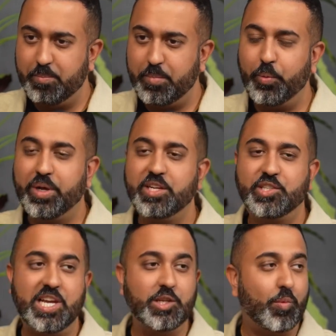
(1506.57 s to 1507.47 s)
but we can
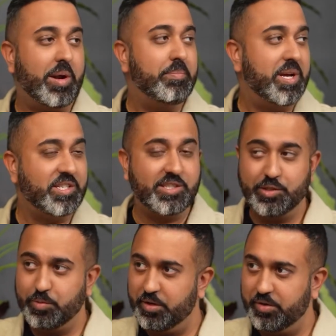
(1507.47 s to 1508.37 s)
change one
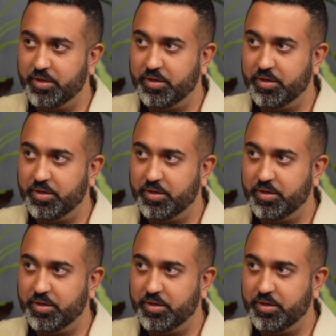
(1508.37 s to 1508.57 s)
person's world.